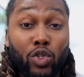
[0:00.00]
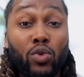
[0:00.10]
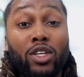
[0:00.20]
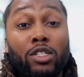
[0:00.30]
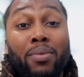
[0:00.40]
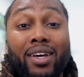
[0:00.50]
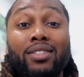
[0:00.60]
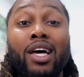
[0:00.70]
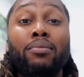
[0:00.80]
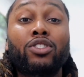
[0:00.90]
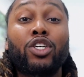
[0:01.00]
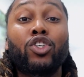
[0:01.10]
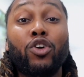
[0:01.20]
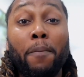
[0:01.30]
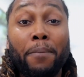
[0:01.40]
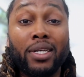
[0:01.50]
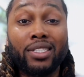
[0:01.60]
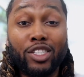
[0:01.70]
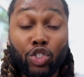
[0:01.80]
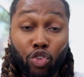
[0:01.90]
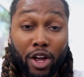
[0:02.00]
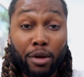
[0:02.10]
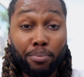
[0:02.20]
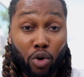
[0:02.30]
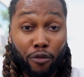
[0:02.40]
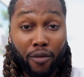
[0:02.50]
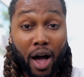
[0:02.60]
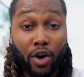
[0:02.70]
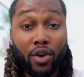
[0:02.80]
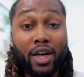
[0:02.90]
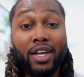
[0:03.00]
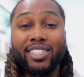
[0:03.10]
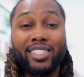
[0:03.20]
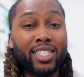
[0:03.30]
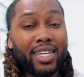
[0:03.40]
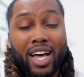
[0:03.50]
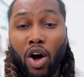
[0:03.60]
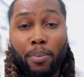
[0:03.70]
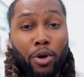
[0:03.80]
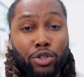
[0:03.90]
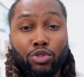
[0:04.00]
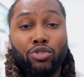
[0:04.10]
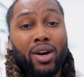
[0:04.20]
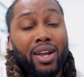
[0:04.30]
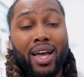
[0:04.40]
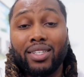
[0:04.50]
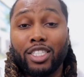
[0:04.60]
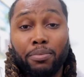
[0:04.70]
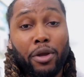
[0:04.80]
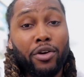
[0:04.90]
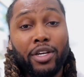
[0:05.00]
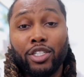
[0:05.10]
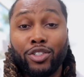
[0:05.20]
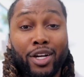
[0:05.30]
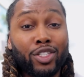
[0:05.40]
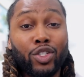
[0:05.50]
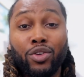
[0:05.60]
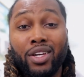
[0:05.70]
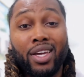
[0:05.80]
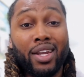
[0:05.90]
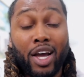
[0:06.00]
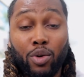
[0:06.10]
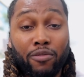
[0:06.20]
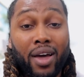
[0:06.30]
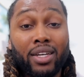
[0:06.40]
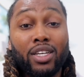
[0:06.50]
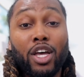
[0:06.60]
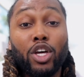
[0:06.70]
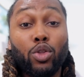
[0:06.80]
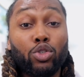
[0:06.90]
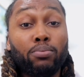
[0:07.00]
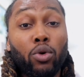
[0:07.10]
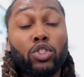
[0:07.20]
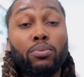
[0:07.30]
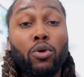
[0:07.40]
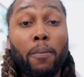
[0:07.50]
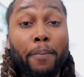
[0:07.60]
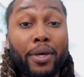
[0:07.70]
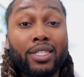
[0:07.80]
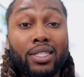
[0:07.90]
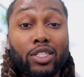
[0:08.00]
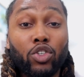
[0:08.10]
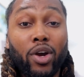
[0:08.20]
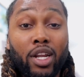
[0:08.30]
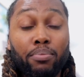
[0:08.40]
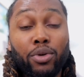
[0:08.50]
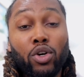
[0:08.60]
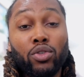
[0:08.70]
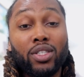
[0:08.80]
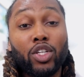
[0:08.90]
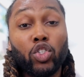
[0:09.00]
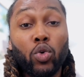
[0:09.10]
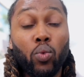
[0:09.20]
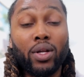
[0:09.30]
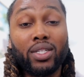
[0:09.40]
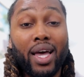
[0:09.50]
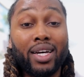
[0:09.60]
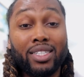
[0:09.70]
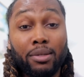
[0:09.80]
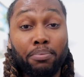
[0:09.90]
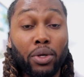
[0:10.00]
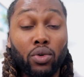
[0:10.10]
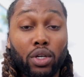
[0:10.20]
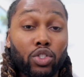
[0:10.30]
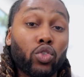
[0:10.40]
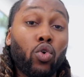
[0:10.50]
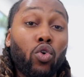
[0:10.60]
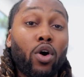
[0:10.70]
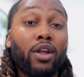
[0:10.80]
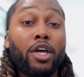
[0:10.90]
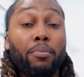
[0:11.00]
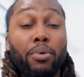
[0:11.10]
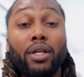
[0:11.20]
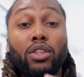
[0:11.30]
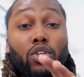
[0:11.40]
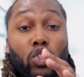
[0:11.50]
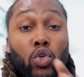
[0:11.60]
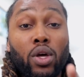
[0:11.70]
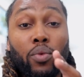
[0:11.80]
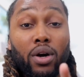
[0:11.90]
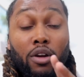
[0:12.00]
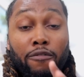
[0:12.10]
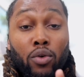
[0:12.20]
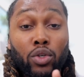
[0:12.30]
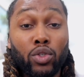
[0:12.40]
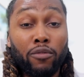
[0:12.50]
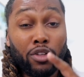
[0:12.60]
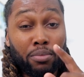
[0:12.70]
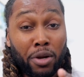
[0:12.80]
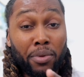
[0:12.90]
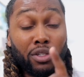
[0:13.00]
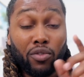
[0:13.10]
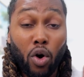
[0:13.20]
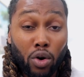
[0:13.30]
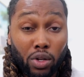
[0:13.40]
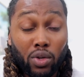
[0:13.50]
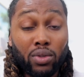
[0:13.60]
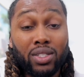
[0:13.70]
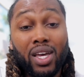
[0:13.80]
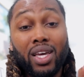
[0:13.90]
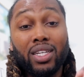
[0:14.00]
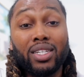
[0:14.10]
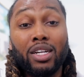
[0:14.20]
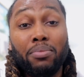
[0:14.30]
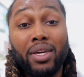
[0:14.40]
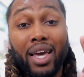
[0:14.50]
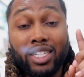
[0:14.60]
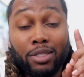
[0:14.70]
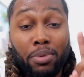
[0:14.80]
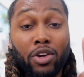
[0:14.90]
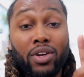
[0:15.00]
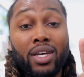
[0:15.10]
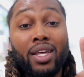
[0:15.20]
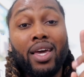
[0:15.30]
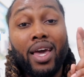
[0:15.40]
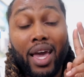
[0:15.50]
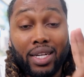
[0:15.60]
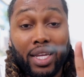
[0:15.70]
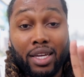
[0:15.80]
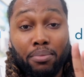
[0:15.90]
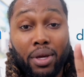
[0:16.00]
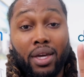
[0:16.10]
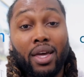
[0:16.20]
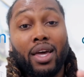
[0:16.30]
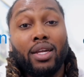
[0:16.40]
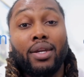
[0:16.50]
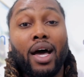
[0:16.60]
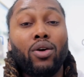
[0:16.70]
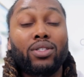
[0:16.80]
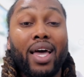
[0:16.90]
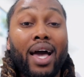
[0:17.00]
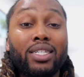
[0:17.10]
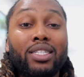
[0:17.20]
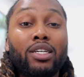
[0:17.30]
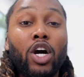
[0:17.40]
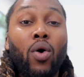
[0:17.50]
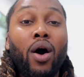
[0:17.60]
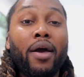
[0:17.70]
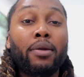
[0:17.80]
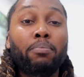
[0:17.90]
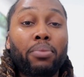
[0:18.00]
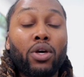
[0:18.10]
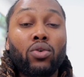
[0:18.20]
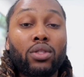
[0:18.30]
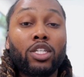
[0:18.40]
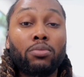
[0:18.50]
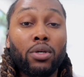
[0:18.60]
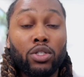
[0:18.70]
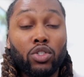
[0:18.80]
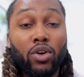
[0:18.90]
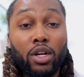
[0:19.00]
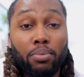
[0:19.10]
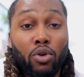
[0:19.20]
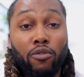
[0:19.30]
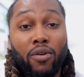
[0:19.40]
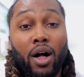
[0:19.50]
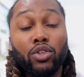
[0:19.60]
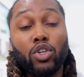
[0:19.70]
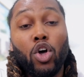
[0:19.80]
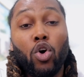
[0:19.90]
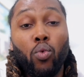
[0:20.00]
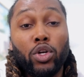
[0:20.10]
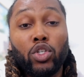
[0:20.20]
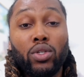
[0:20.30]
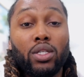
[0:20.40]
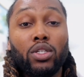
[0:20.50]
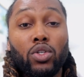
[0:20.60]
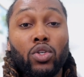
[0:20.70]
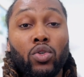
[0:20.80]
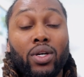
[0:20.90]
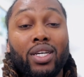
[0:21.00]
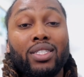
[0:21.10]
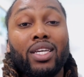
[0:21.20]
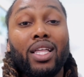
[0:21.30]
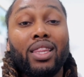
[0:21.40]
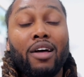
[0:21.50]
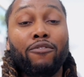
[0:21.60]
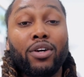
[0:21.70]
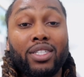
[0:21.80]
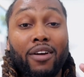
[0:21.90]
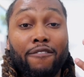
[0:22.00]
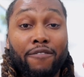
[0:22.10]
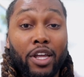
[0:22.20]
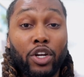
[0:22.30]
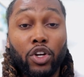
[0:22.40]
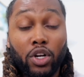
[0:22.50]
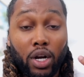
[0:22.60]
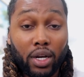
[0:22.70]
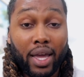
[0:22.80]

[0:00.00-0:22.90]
And you do this by establishing your business credit profile. Just like how our personal credit has Experian, TransUnion, and Equifax, there's multiple business credit bureaus that you'll want to actually build a score on. But the 2 that we're going to focus on for the purpose of auto loans is going to be Experian and DMB. Now, to actually go out and build these business credit profiles, what you need to do is leverage vendor